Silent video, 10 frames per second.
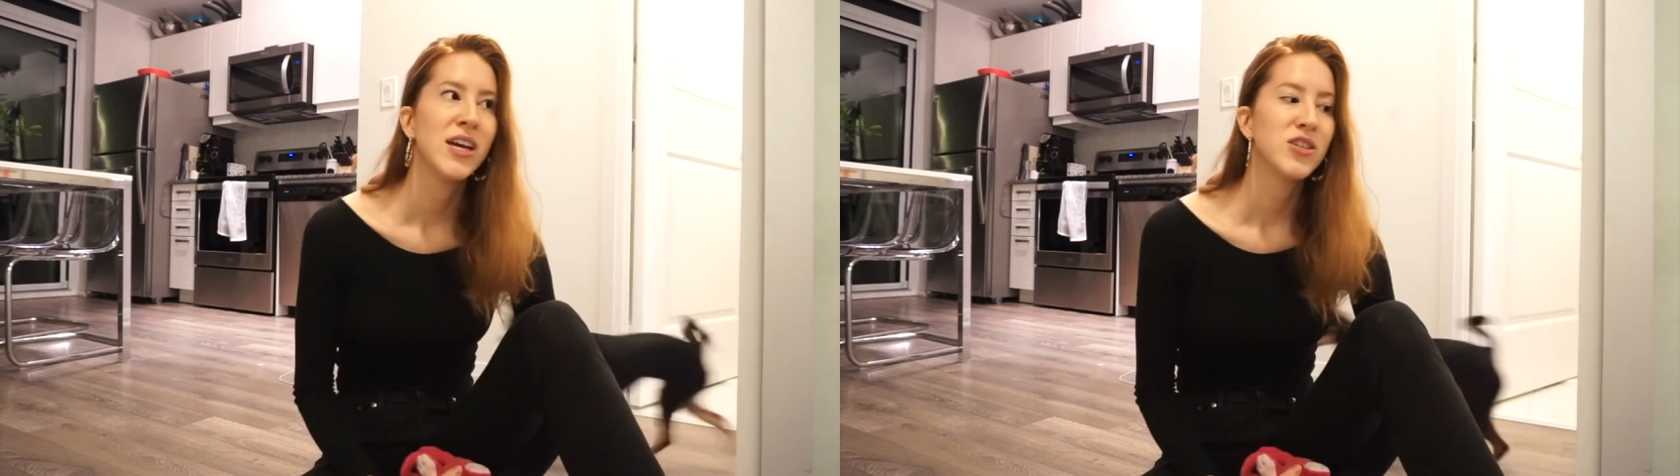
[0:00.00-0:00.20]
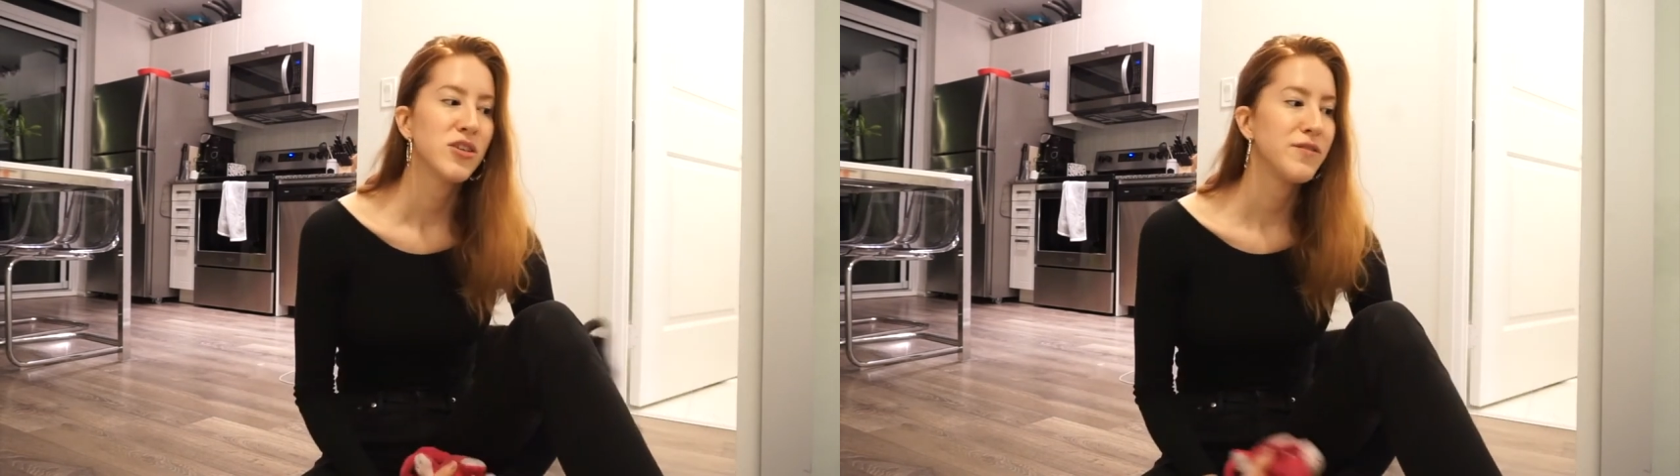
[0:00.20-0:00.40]

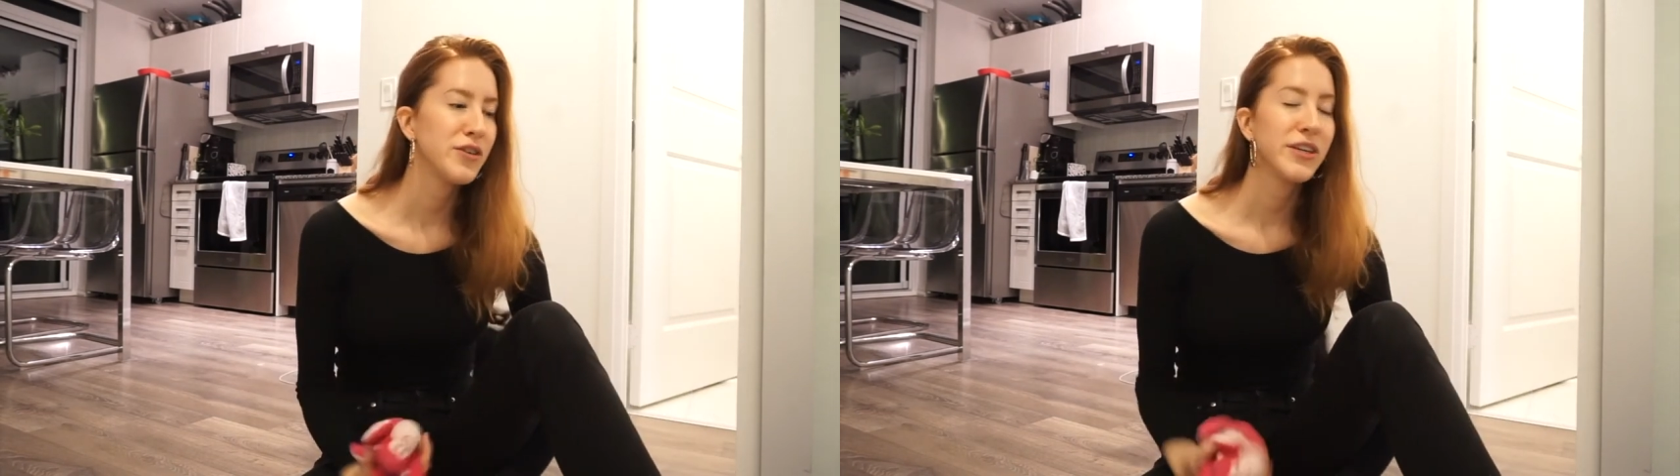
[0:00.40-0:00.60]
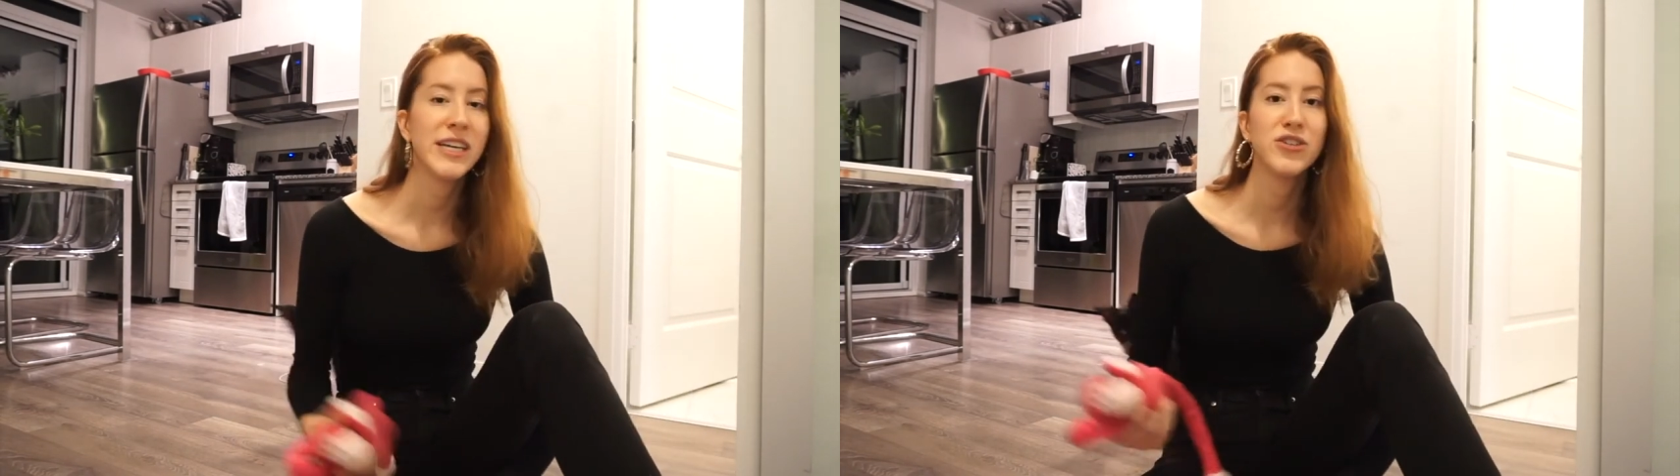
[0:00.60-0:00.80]
So if
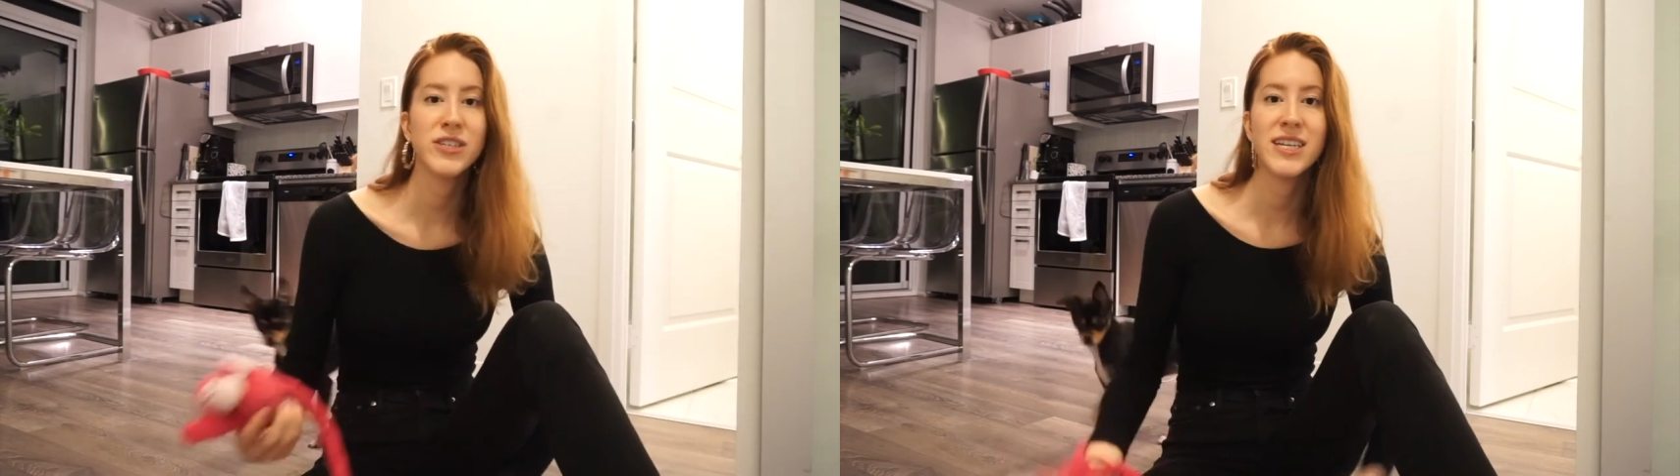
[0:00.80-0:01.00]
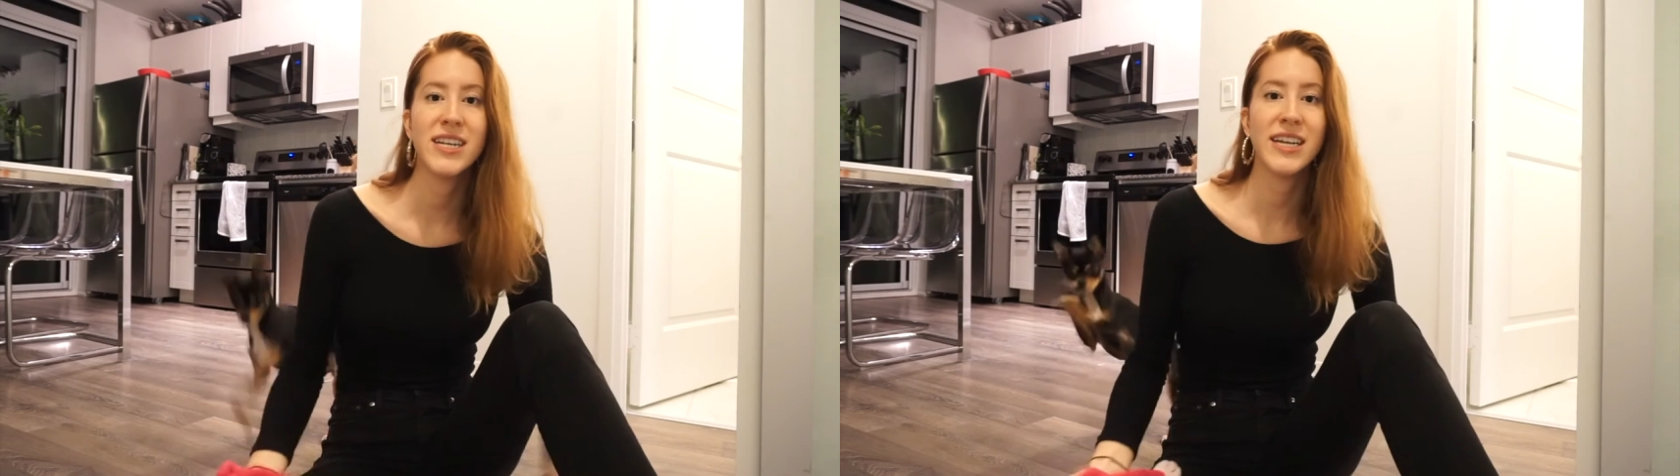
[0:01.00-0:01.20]
you're
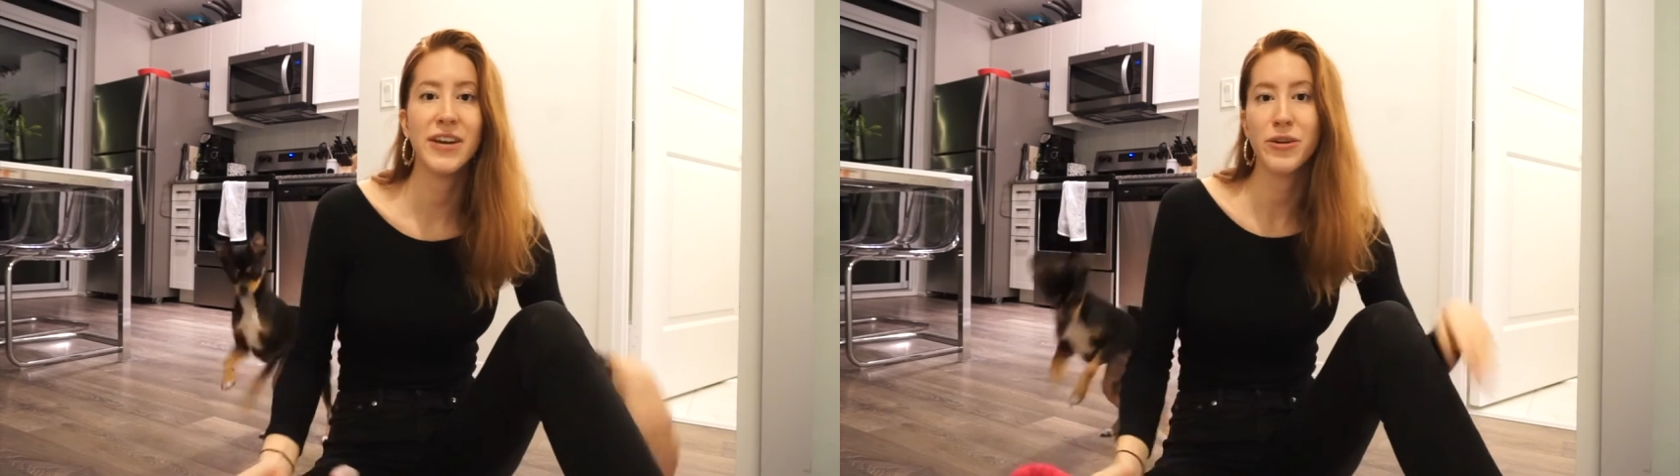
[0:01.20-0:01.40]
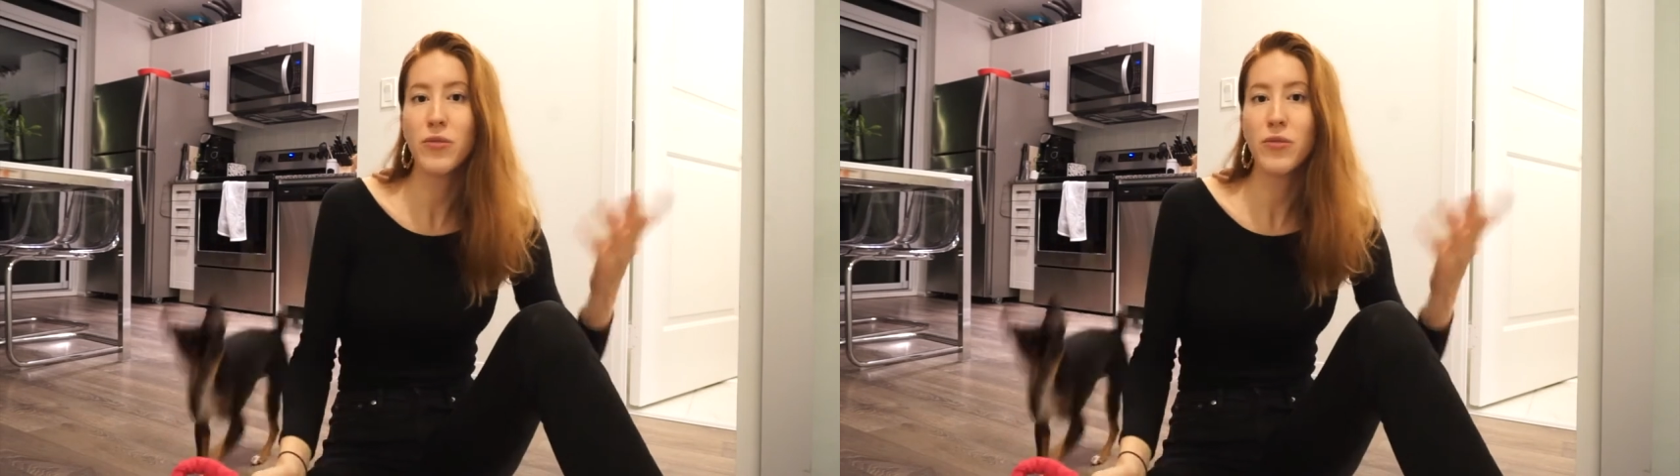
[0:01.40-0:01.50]
interested in hearing